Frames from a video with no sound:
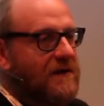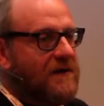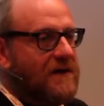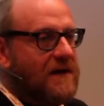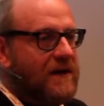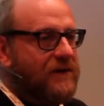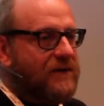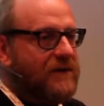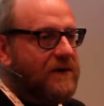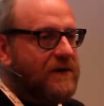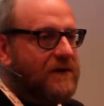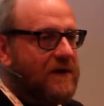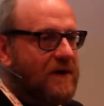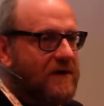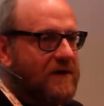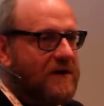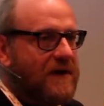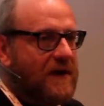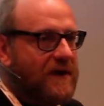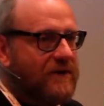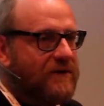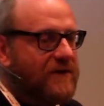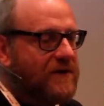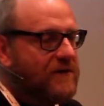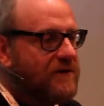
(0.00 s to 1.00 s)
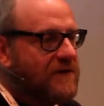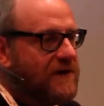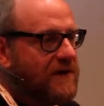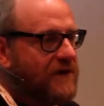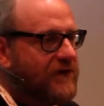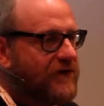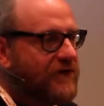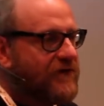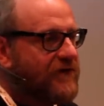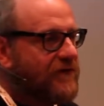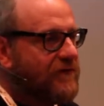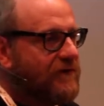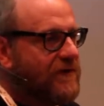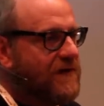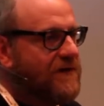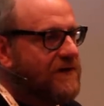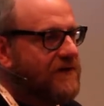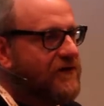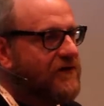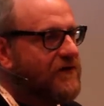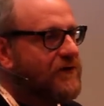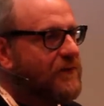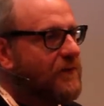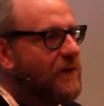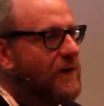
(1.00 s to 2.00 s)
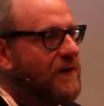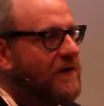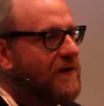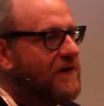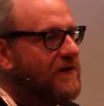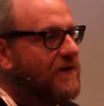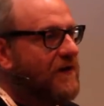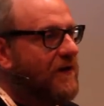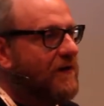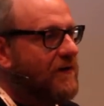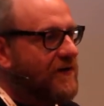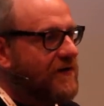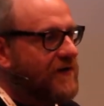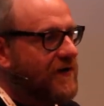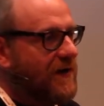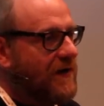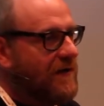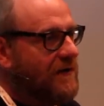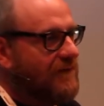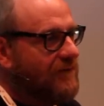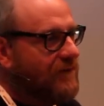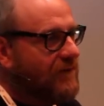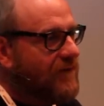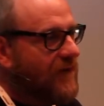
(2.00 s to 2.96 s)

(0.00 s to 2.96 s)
if you go and have your ears syringed by a doctor,